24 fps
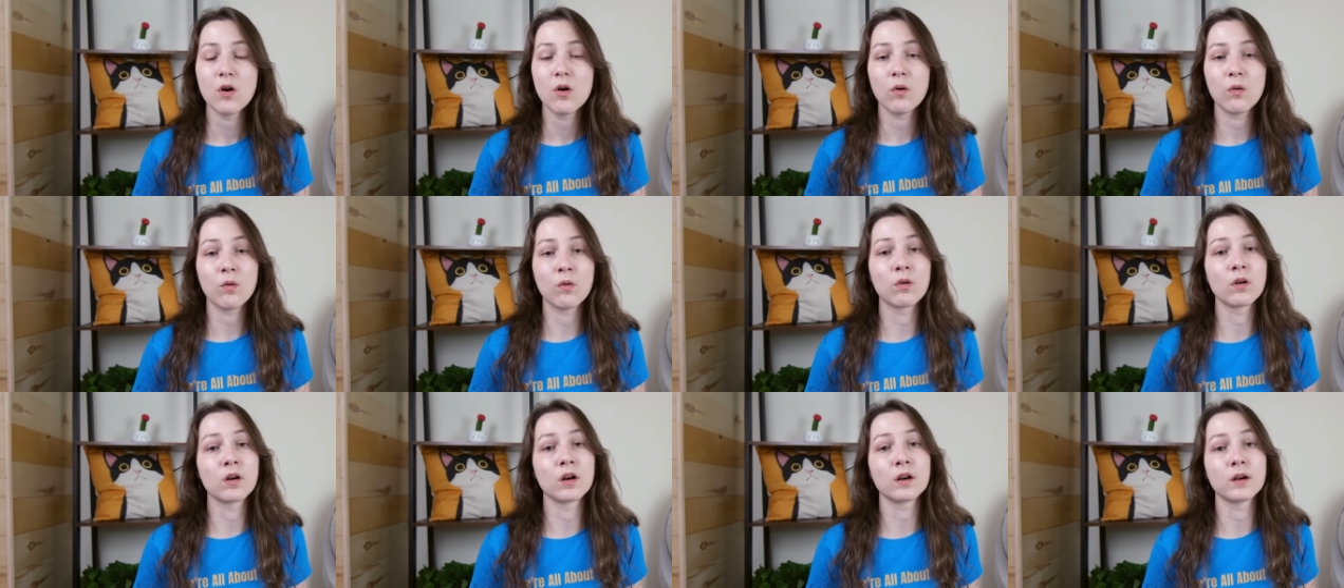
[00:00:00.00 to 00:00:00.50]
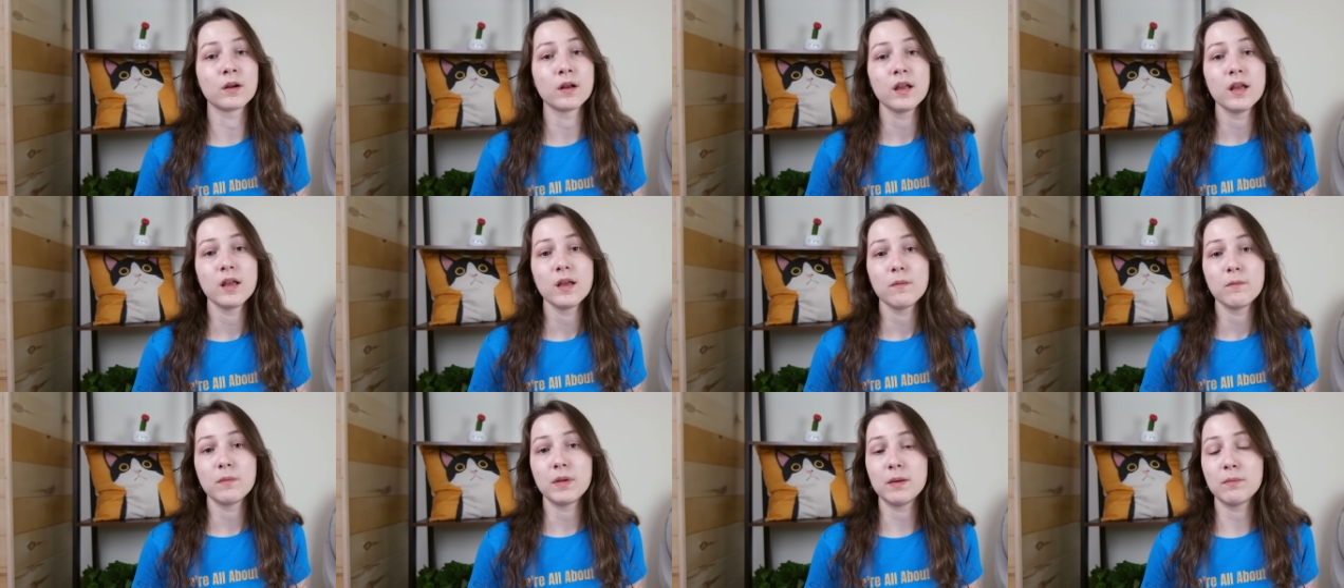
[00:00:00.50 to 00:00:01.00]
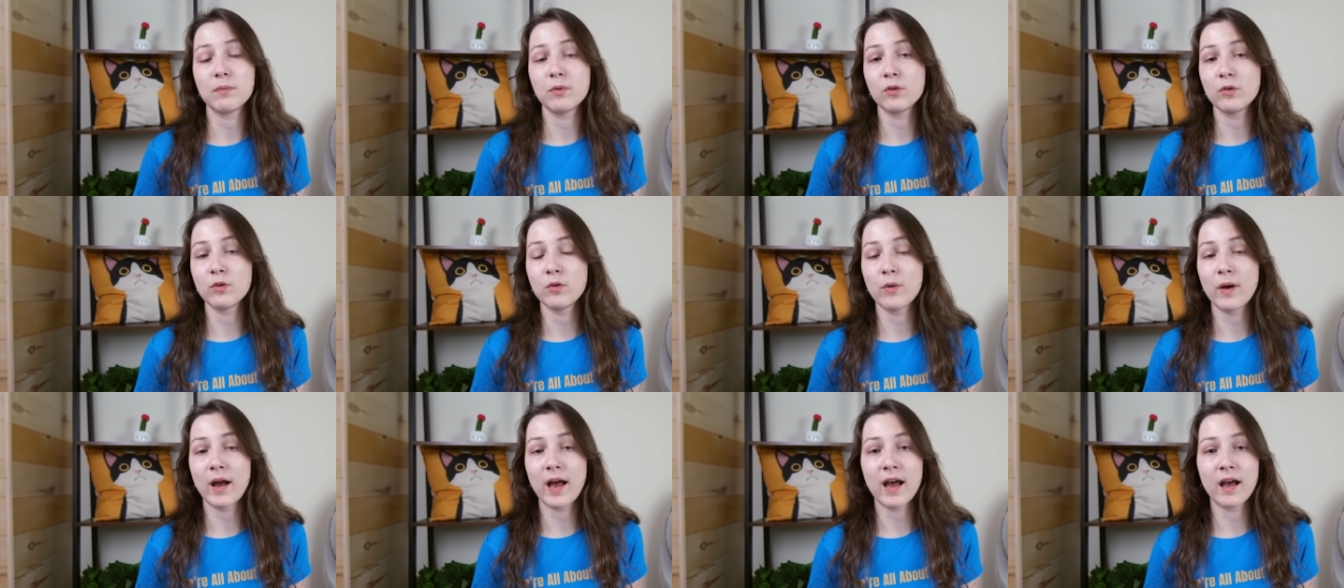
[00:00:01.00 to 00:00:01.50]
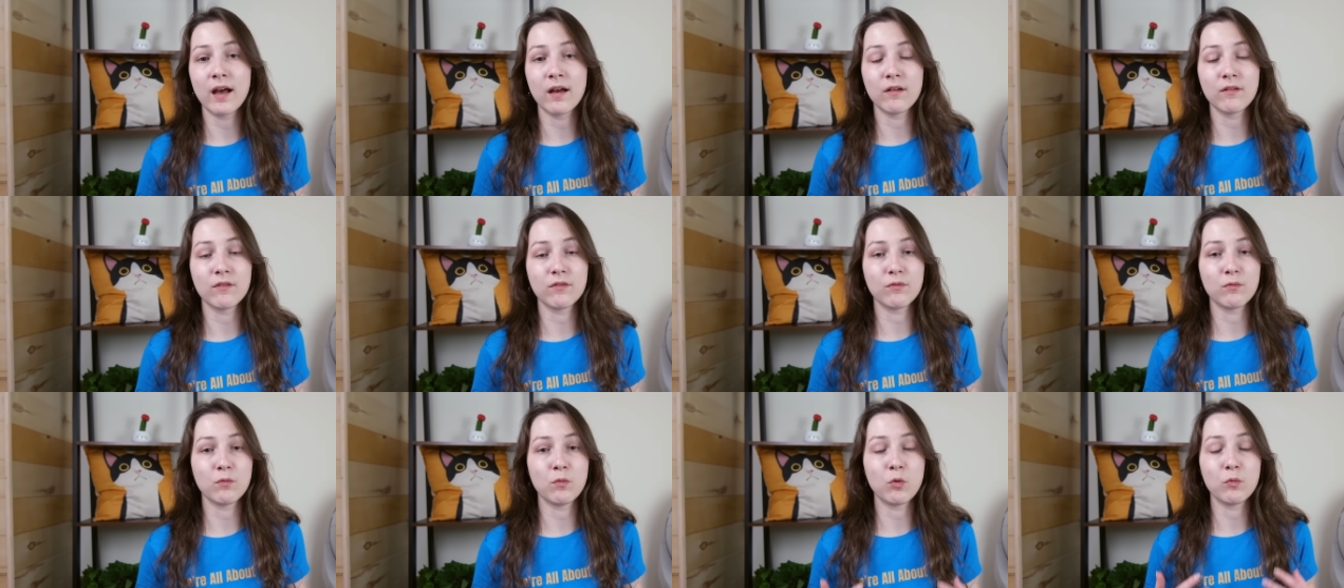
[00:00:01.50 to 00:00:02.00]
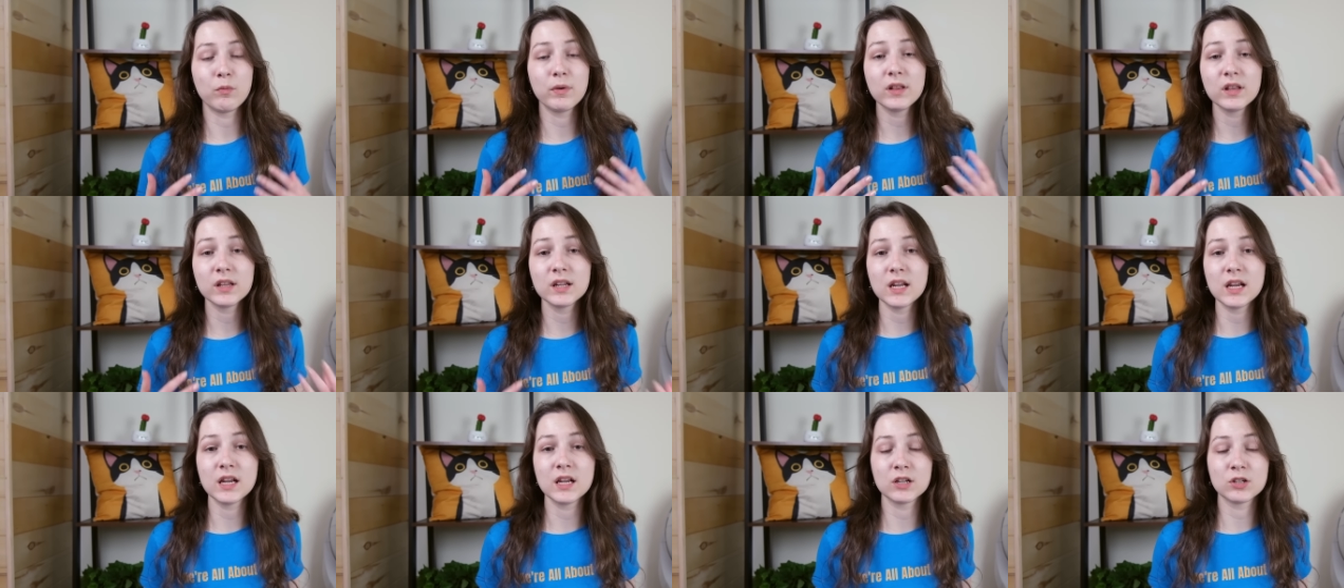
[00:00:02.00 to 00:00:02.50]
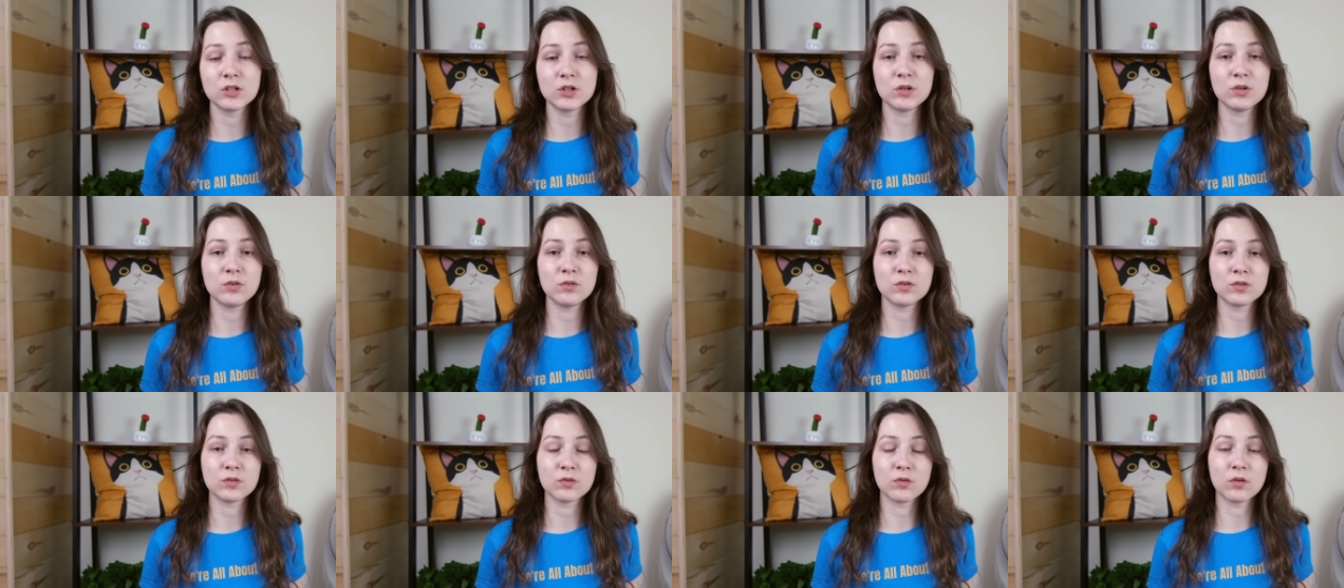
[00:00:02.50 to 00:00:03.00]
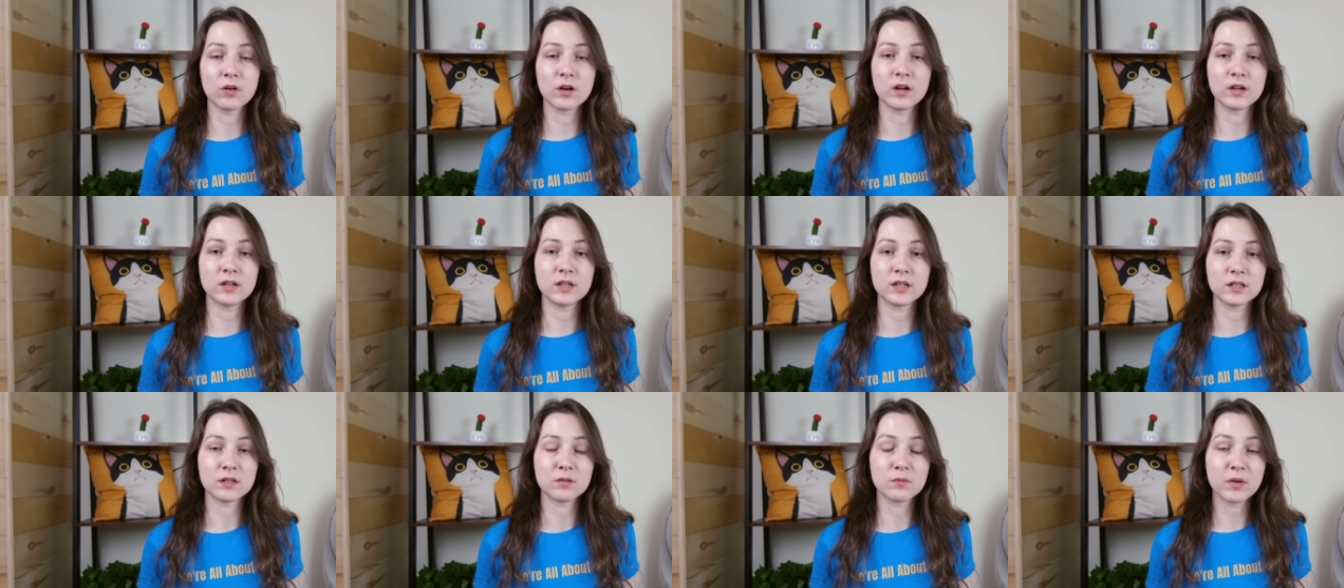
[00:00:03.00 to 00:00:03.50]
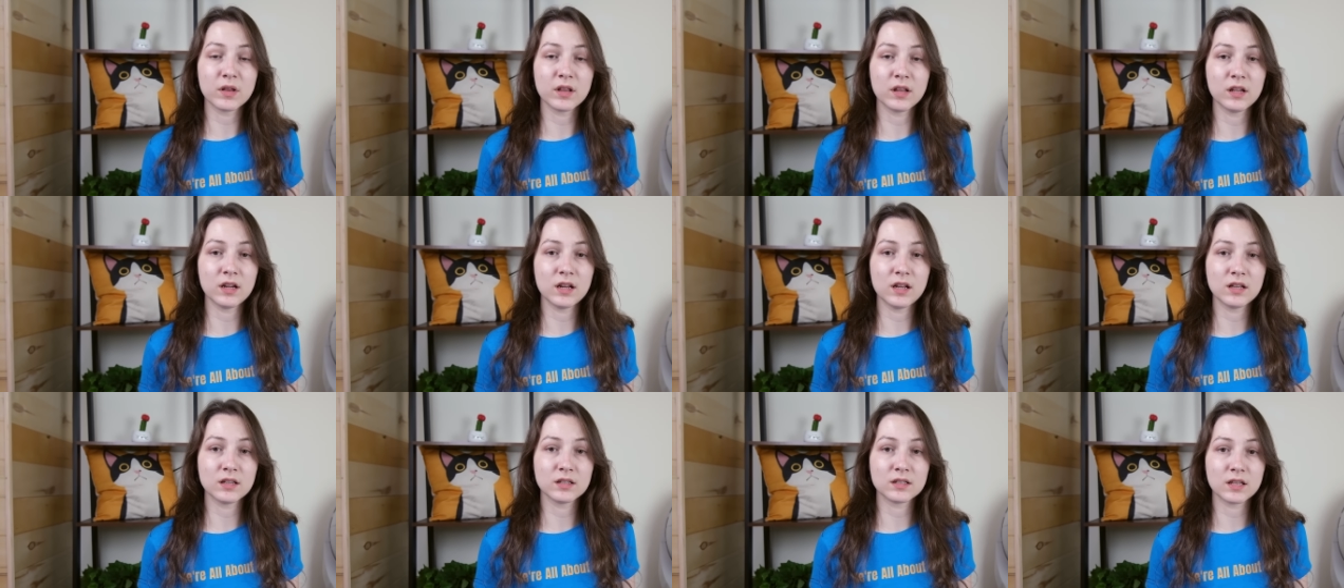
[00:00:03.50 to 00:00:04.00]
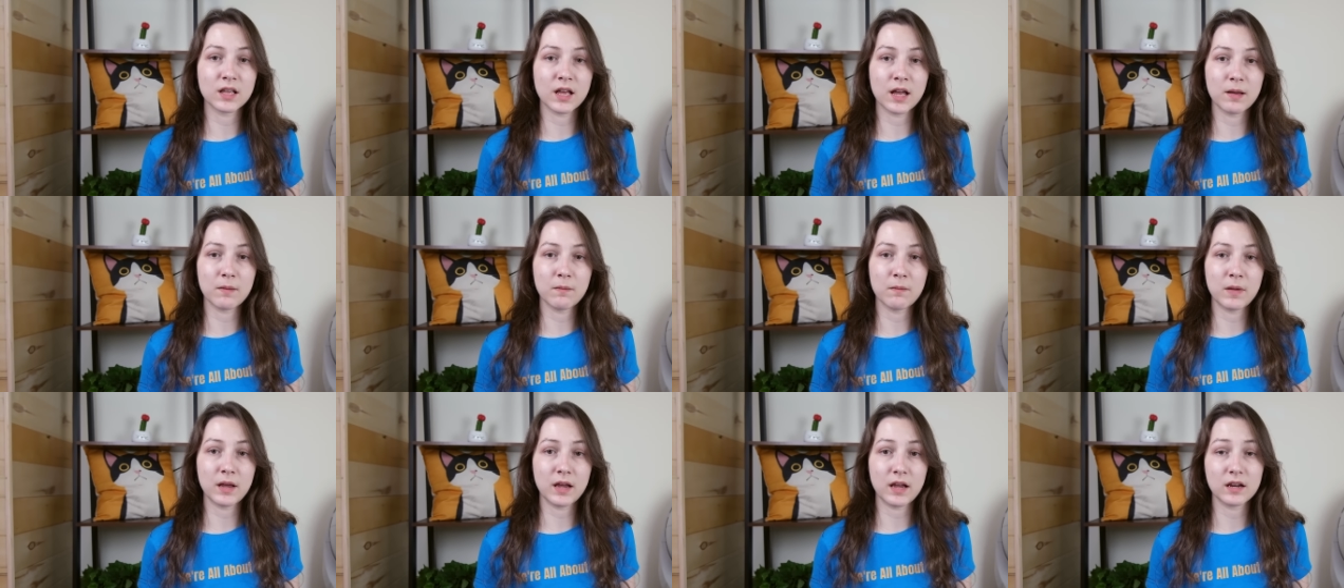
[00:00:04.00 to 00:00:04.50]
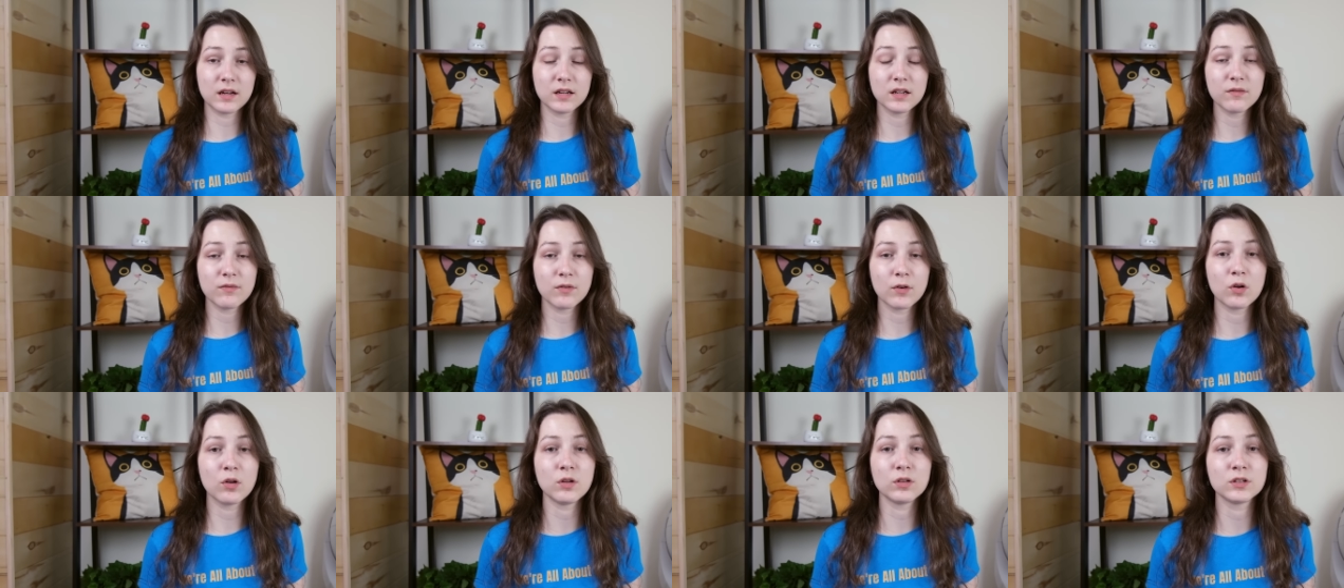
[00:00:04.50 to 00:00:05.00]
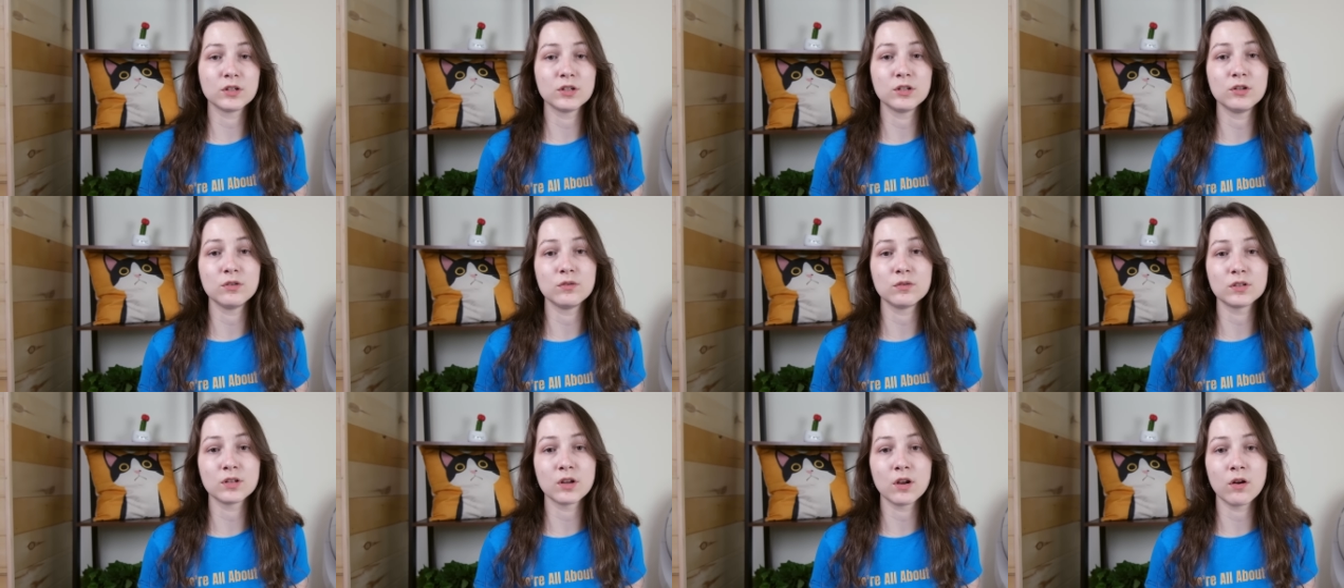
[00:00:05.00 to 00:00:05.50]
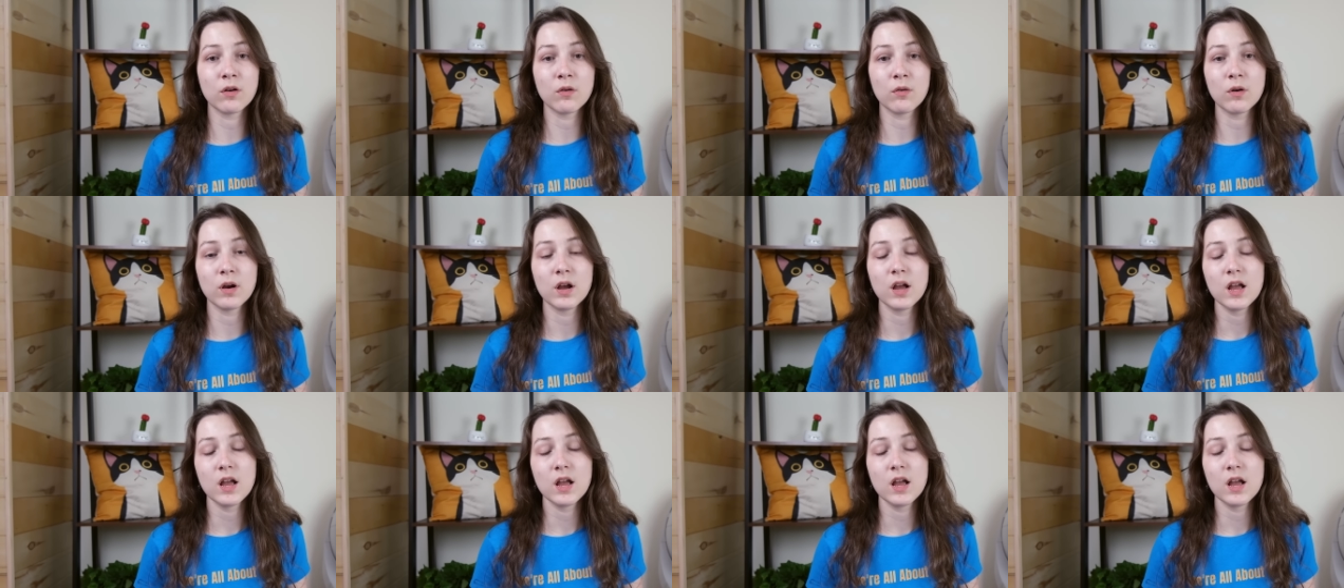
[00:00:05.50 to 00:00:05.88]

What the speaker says: or people who have mobility issues or disabilities that make it difficult to do so.